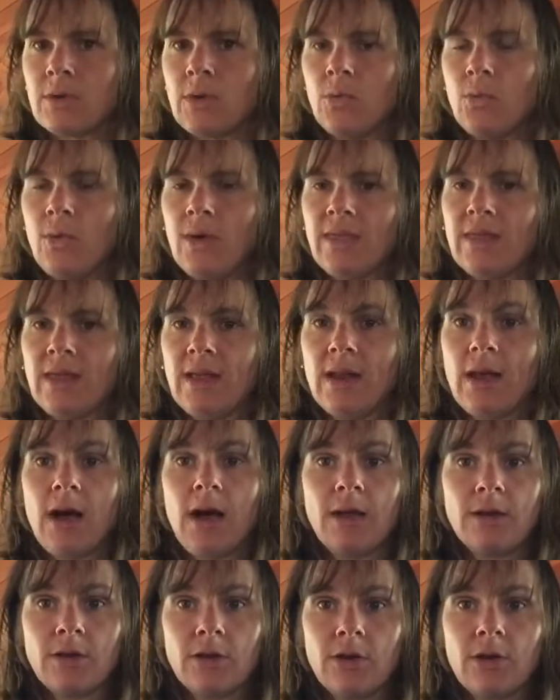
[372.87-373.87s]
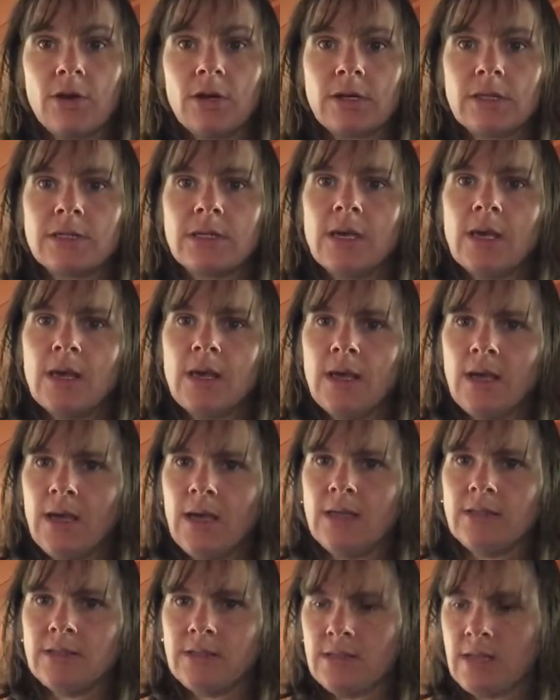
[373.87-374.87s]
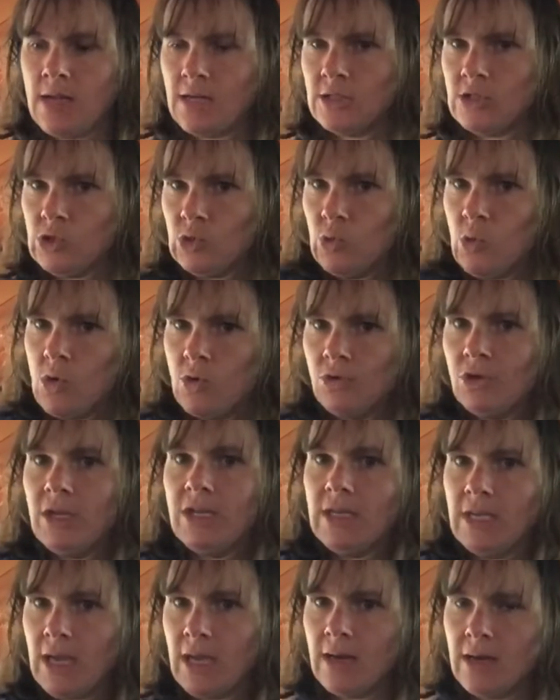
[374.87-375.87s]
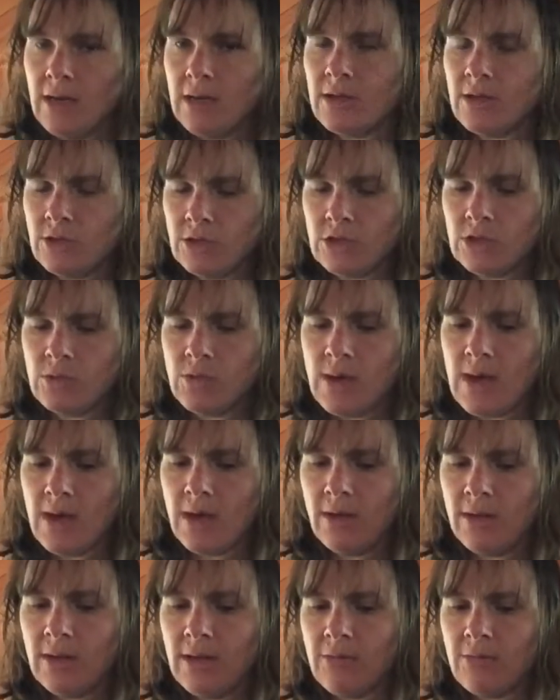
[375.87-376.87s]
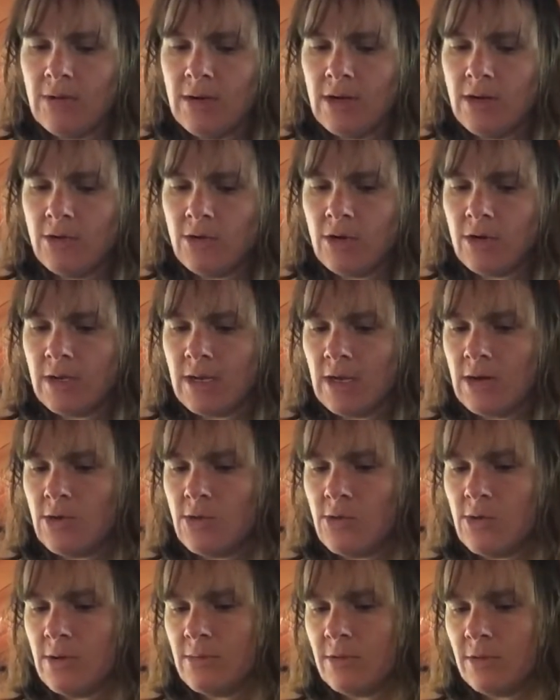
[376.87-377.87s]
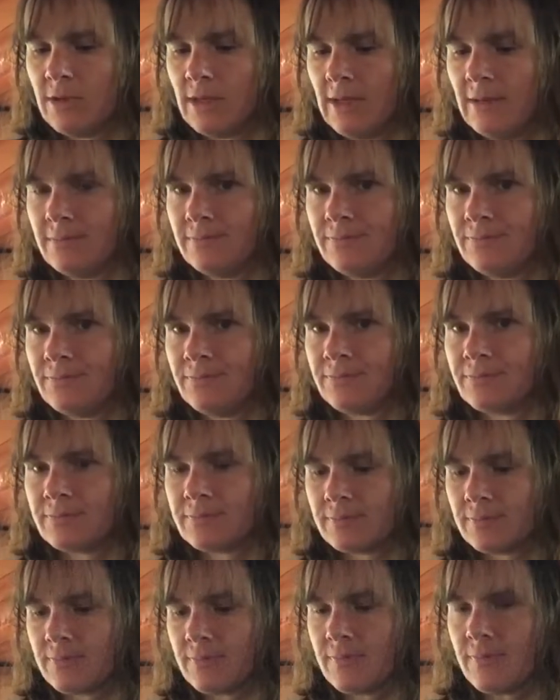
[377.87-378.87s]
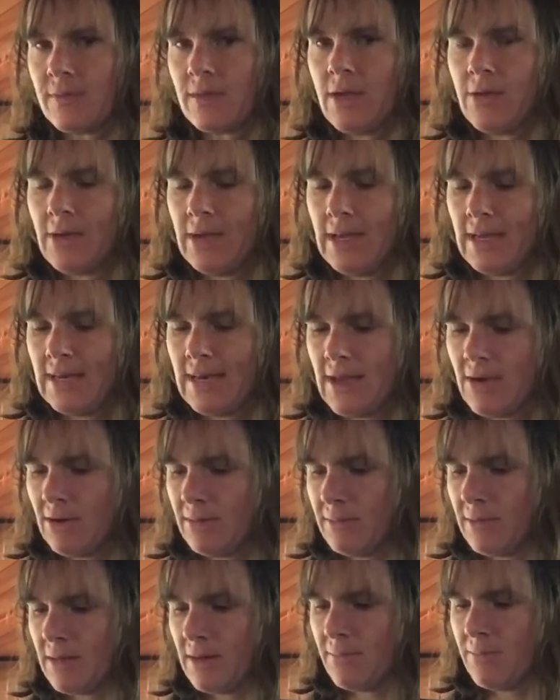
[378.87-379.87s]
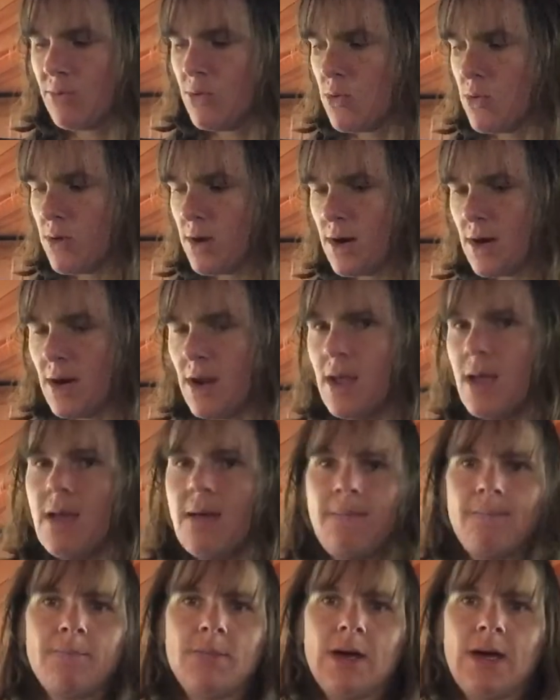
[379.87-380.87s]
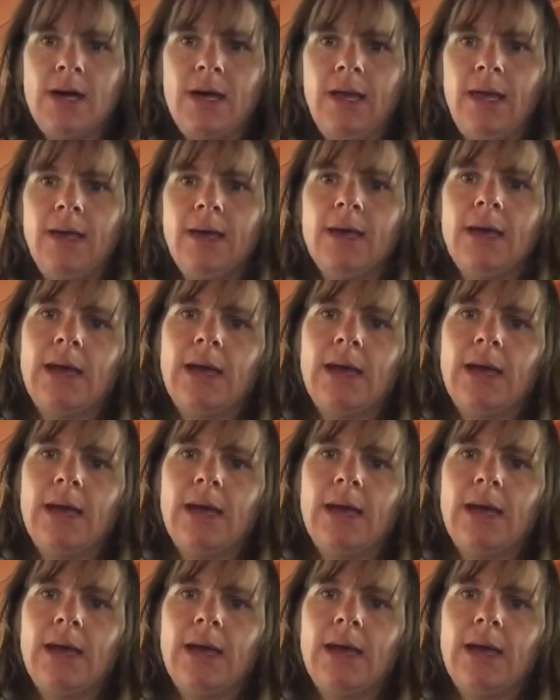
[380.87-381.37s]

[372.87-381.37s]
with it uncooked, it's not swollen yet. It'll swell, and when you cook it normally. All right, and now I'm gonna pour my